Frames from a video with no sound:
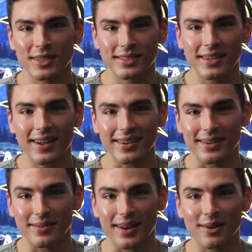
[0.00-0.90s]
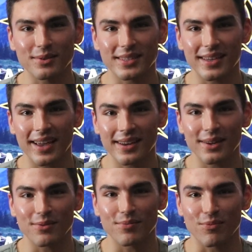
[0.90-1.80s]
was excited. I was
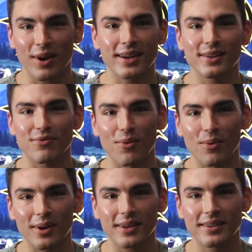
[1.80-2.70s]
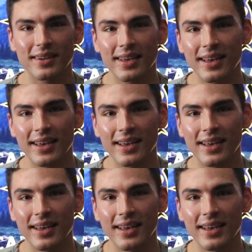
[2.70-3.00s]
getting ready for it,